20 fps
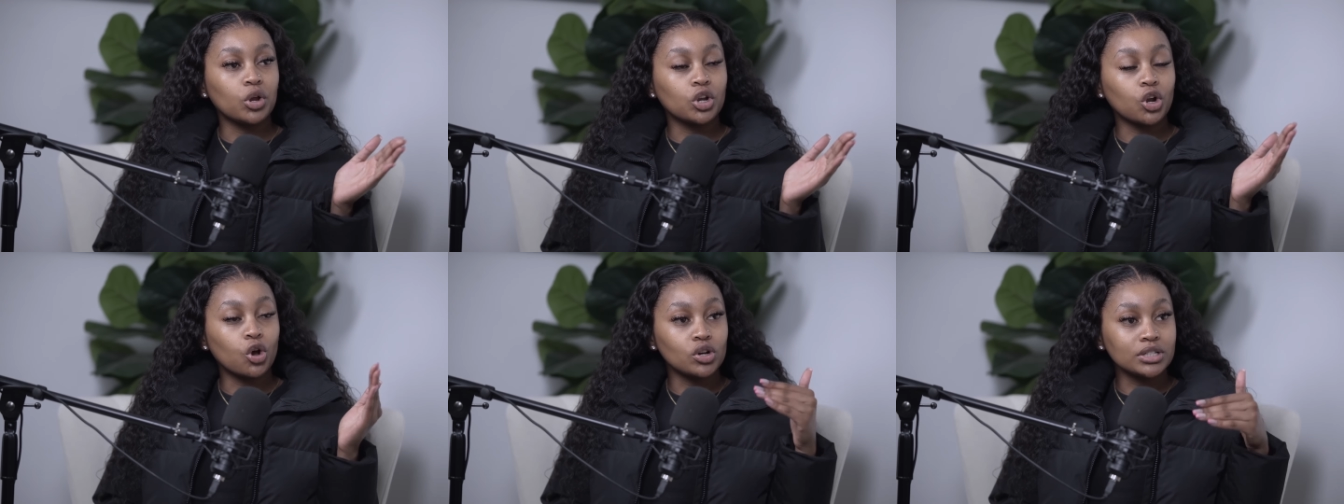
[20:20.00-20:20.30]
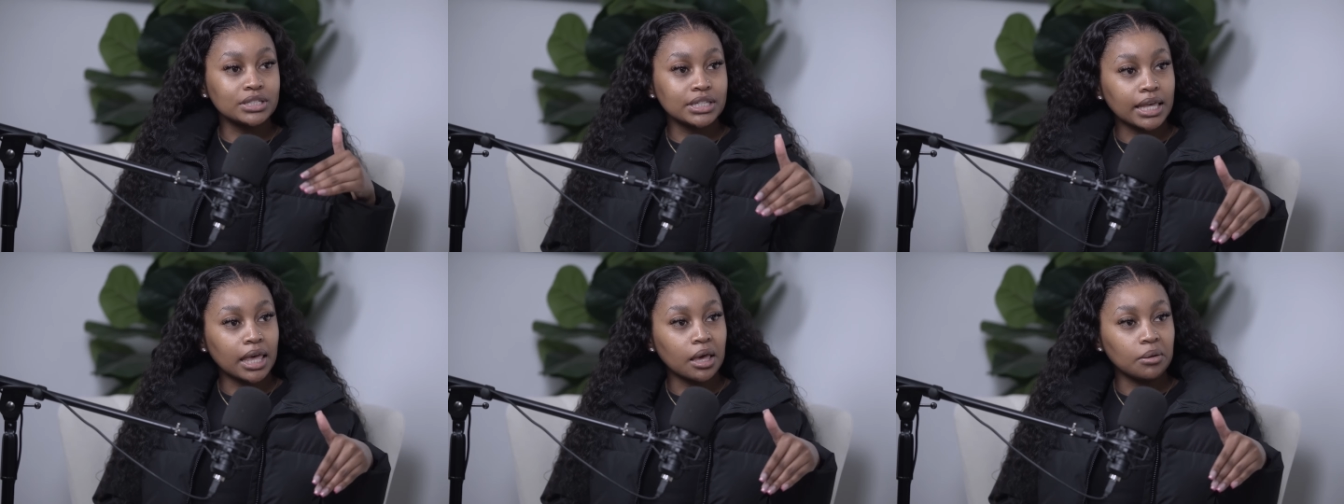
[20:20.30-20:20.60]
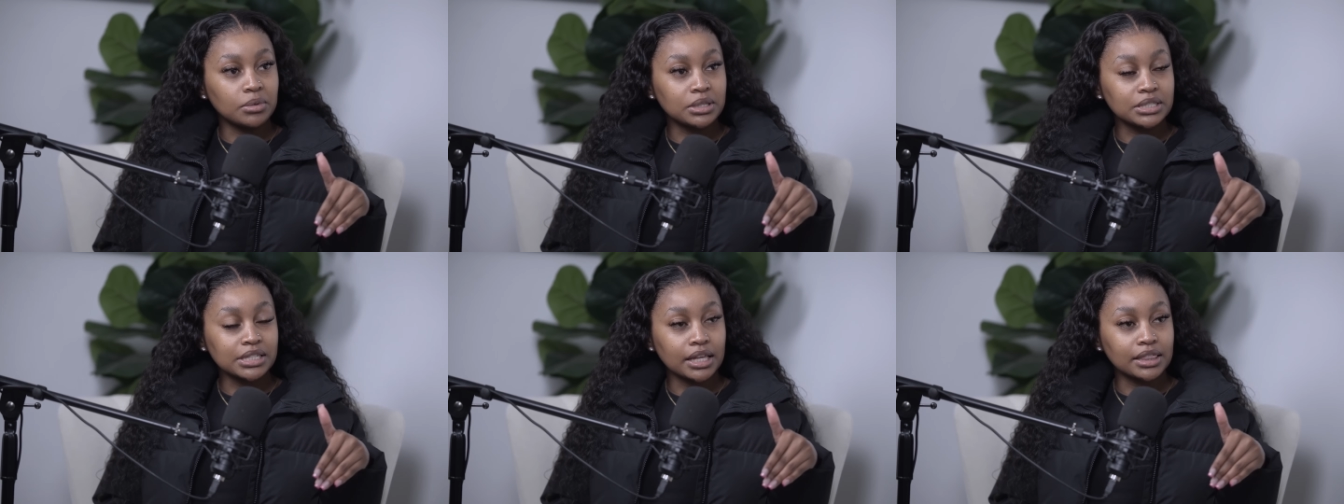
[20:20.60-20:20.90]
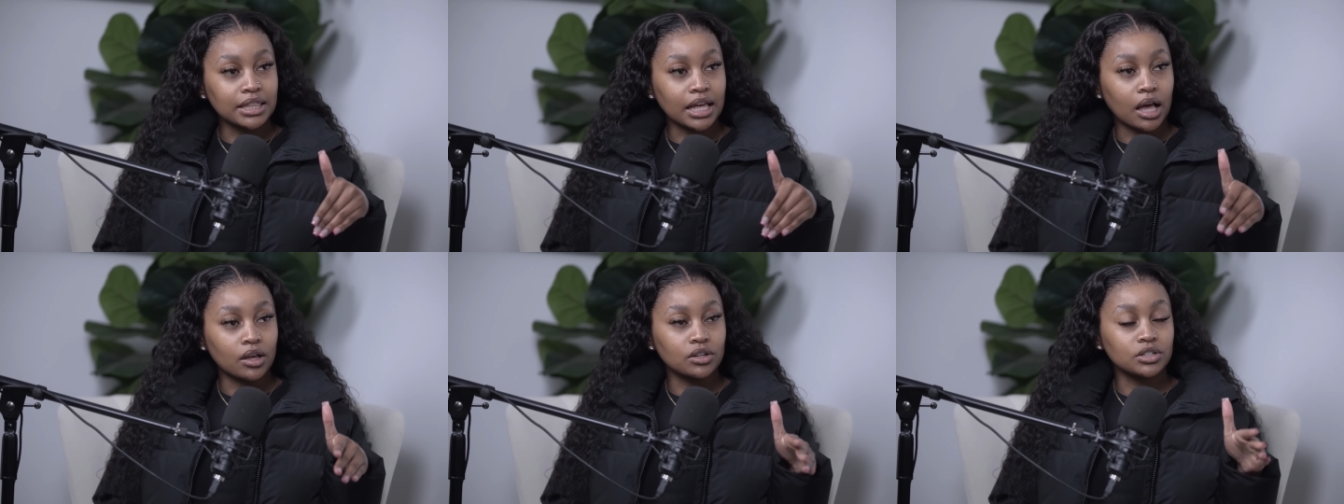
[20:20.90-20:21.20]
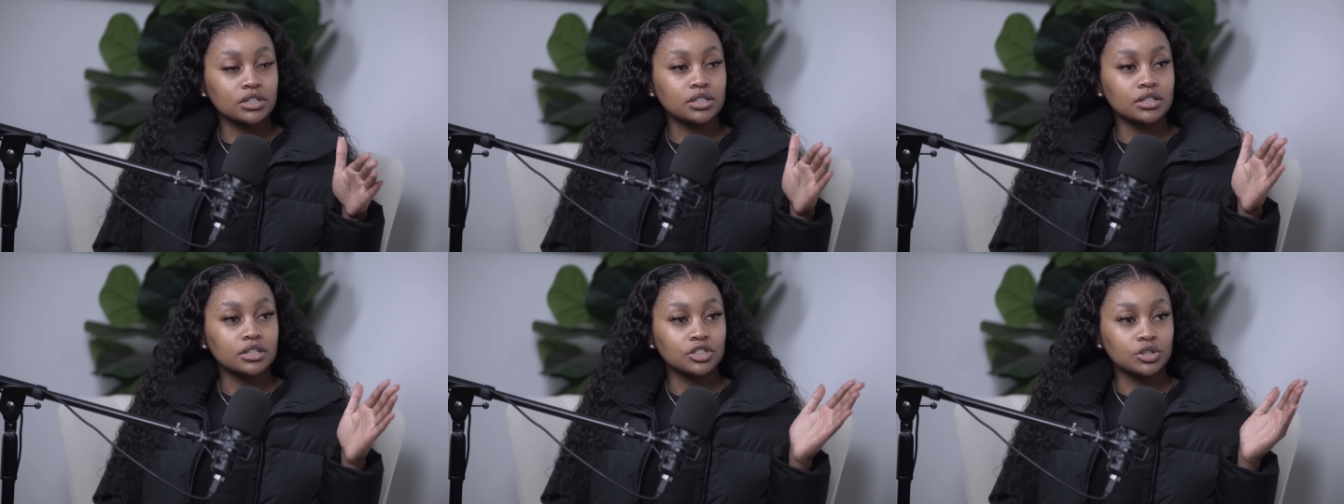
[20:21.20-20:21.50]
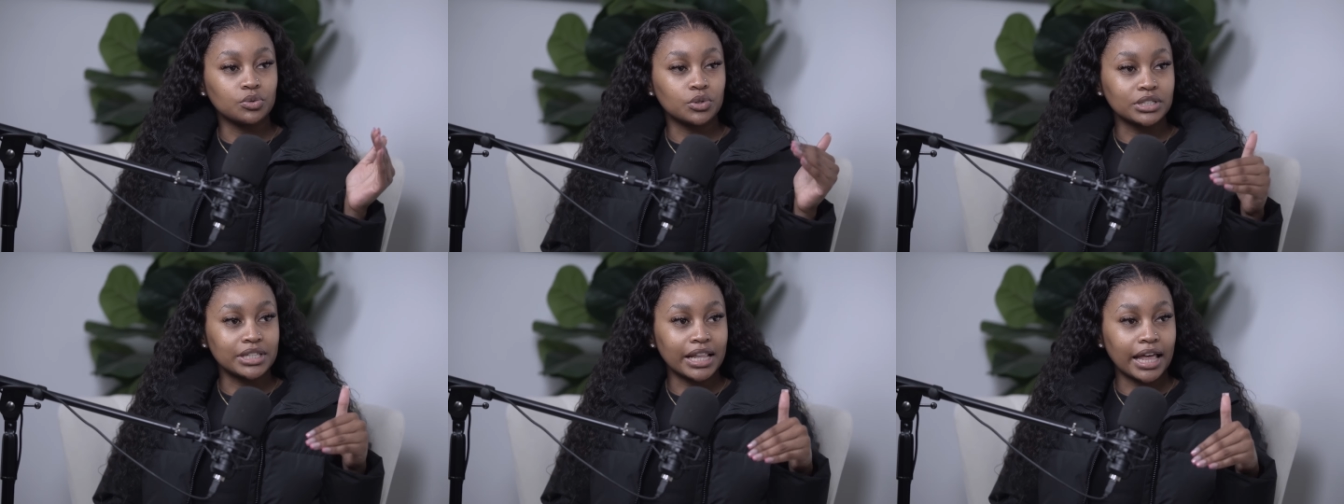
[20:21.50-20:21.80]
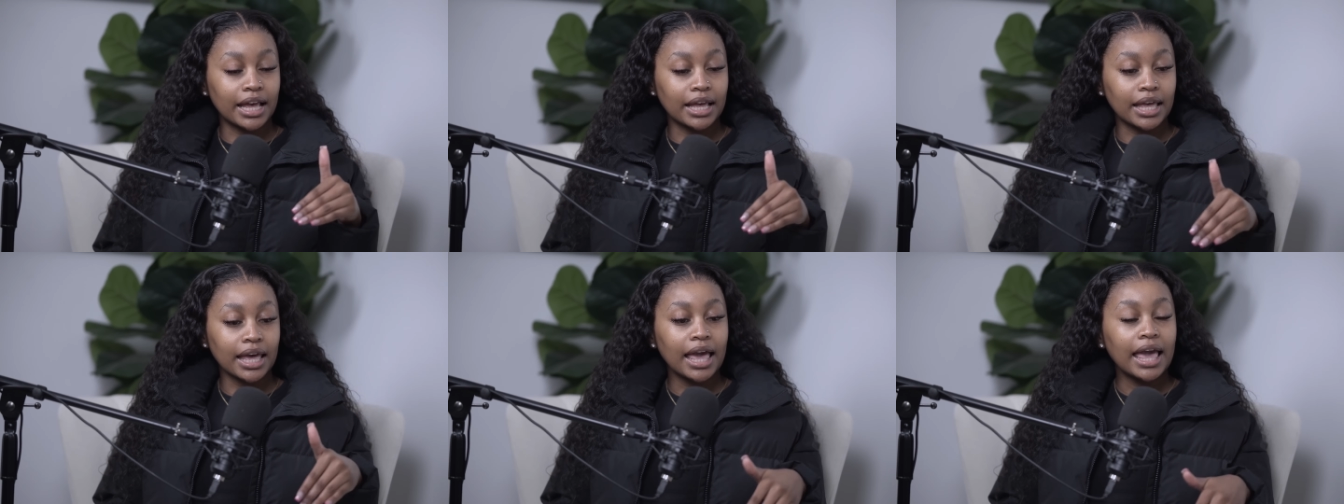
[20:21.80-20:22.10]
when Kosi came inside the house. She was
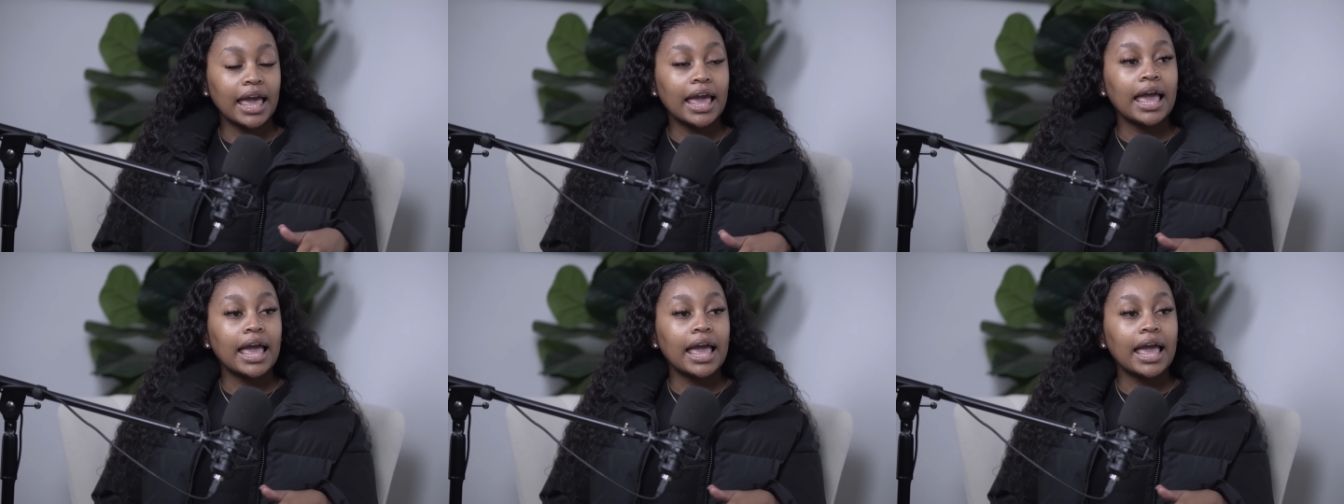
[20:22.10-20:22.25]
like,